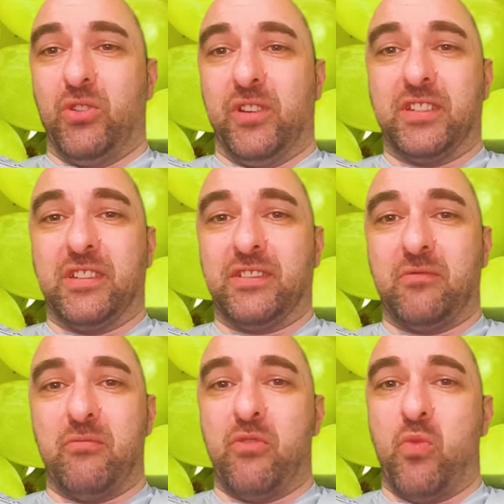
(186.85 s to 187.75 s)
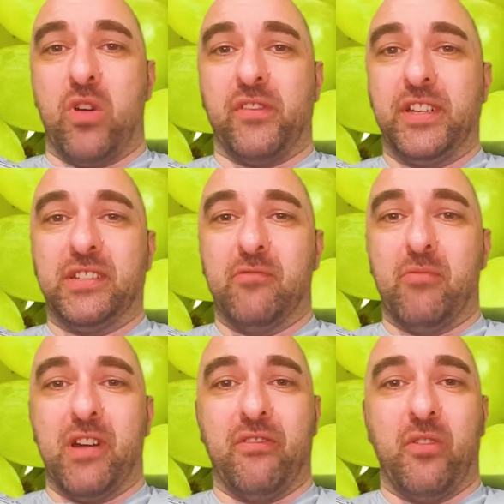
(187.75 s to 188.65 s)
honest, if someone put one of each in my
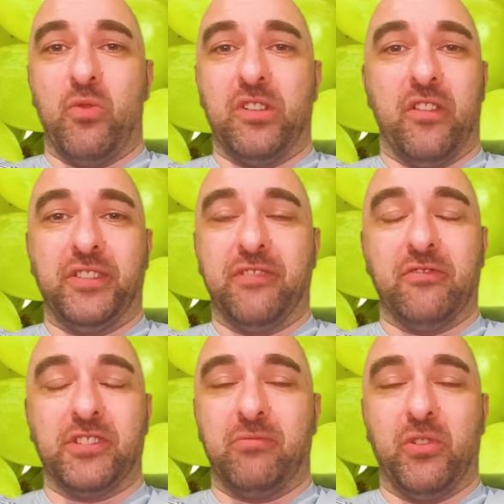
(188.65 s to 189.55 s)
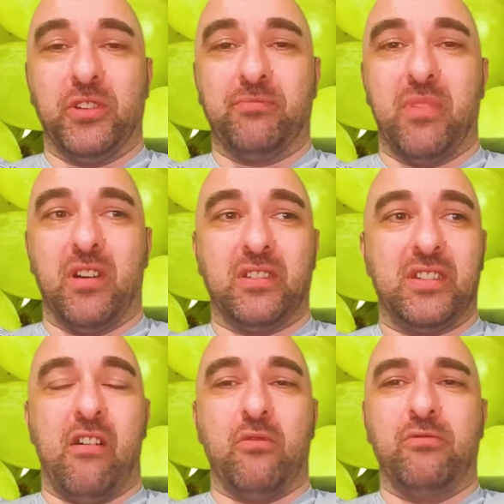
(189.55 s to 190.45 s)
mouth, I wouldn't know the difference, to be honest, but
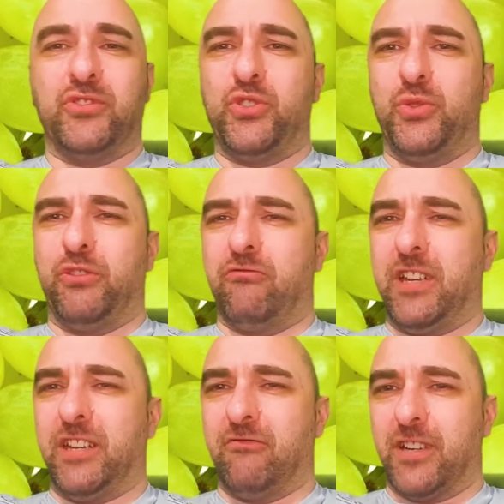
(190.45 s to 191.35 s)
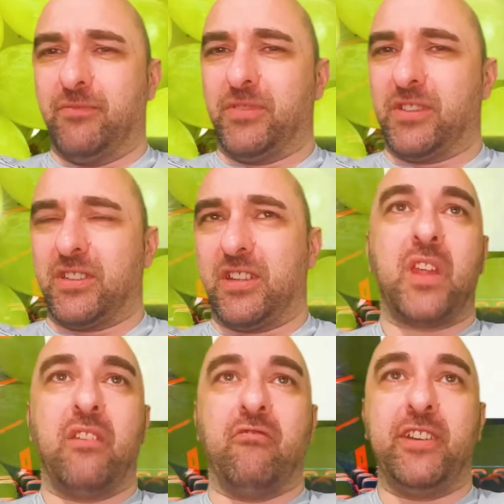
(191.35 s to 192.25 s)
I'll presume green grapes.
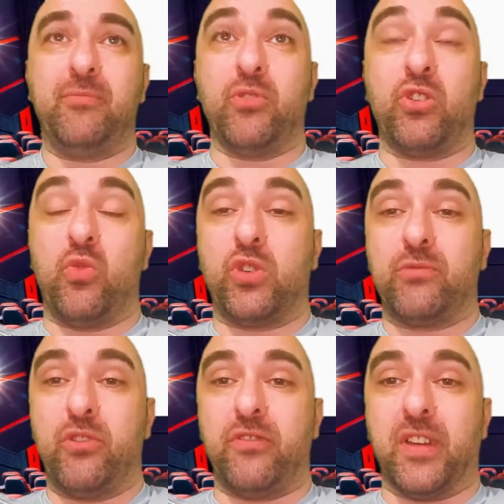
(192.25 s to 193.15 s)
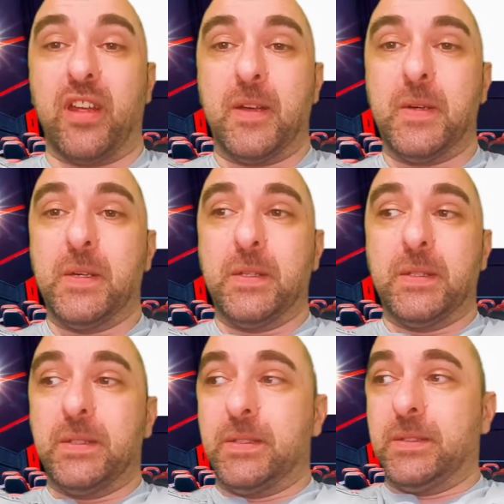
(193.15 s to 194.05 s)
Read a book or watch a movie?
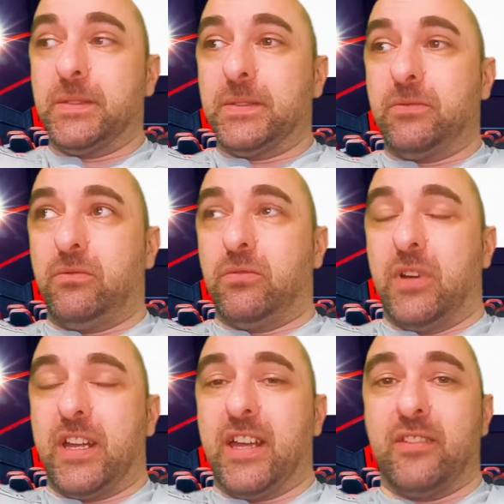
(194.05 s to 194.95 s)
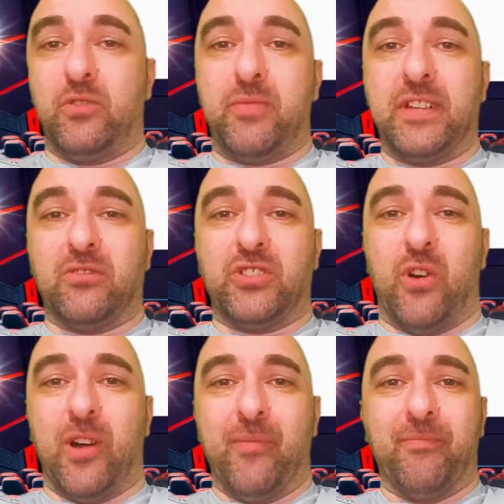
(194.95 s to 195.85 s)
Ooh, again, it all depends on
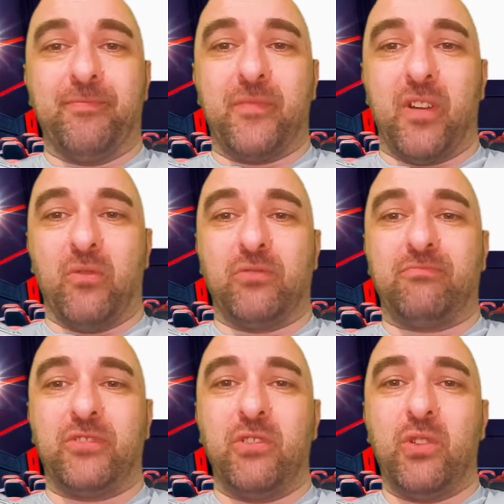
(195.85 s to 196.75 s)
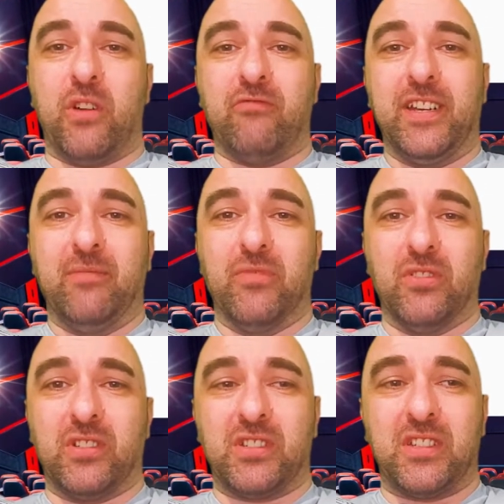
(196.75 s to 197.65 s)
time. I do like reading
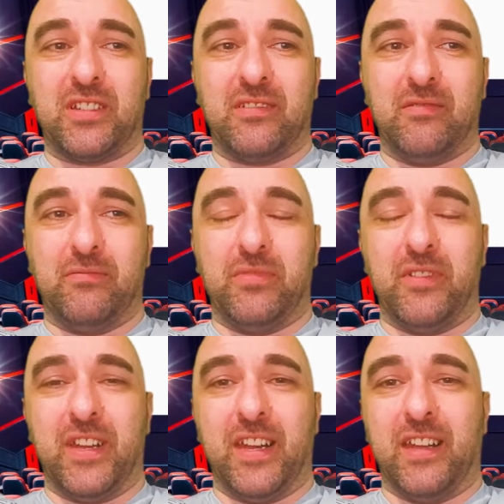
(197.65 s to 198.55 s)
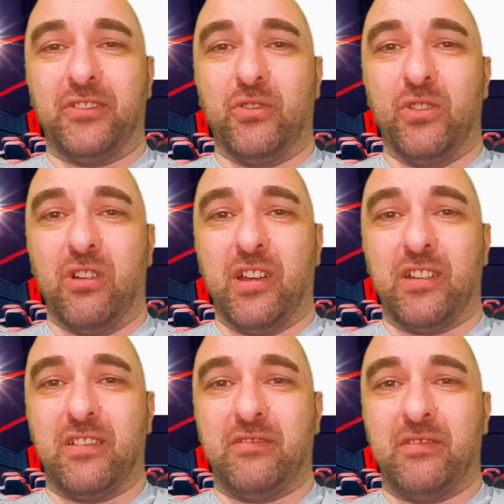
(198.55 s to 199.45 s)
books, but then again, I do like
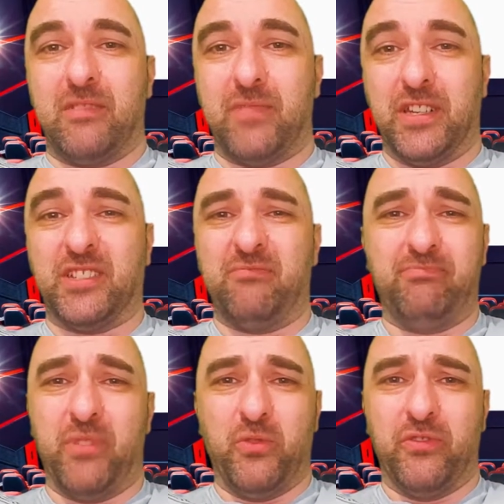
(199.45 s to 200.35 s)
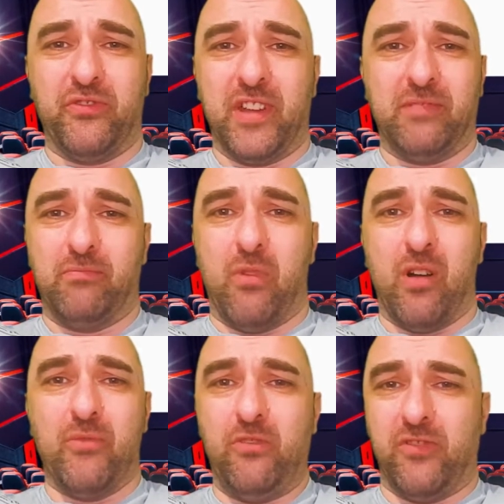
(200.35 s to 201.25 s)
being spoon-fed by
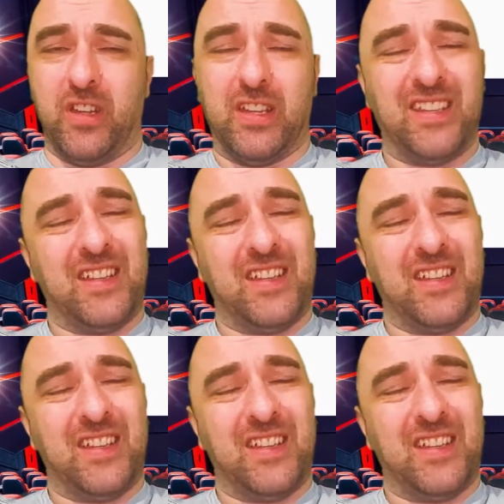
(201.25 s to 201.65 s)
a movie.